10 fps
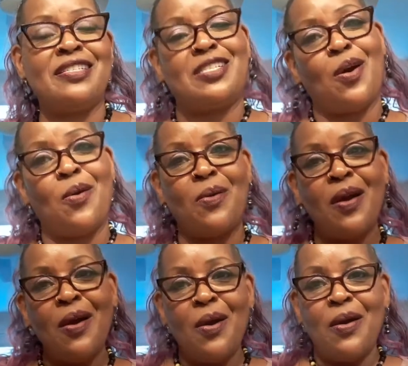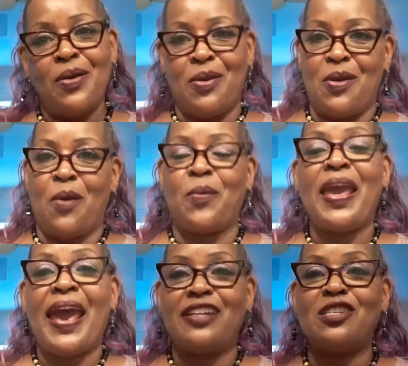So, you know, we
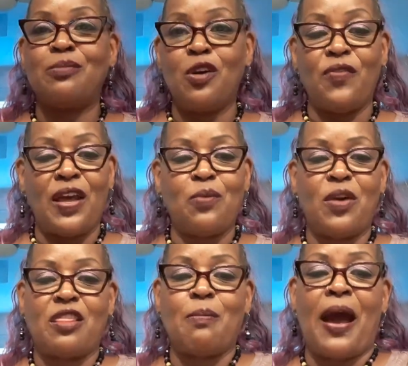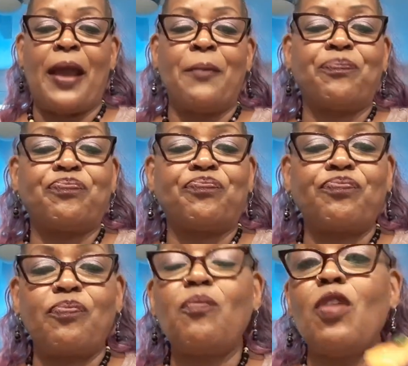had to move in with my
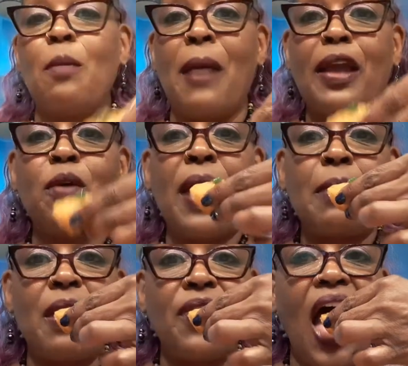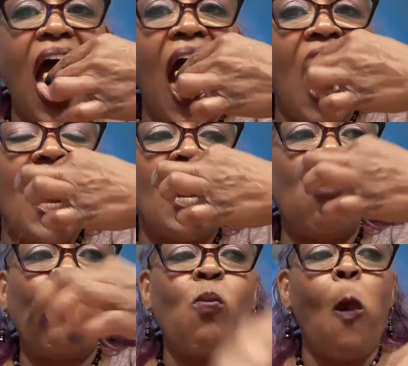grandmother. Oh,